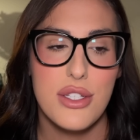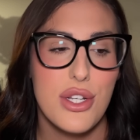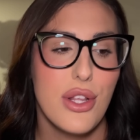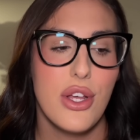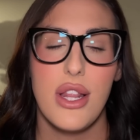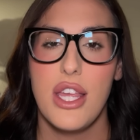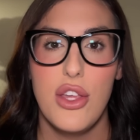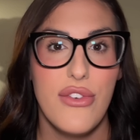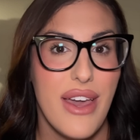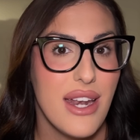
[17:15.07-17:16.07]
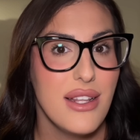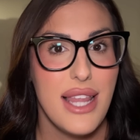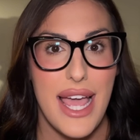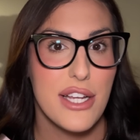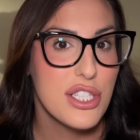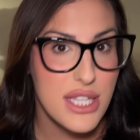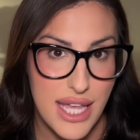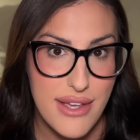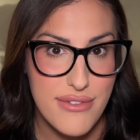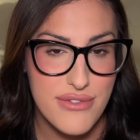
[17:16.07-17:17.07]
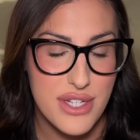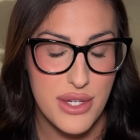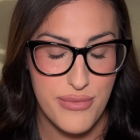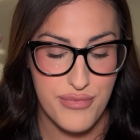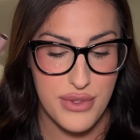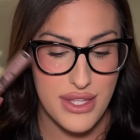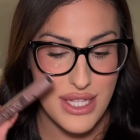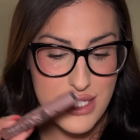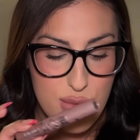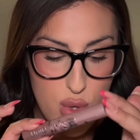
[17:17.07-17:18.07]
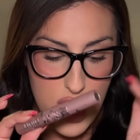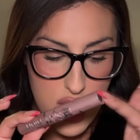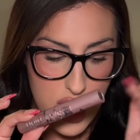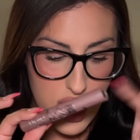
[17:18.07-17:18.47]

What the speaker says: to look like you've had a lash lift, this one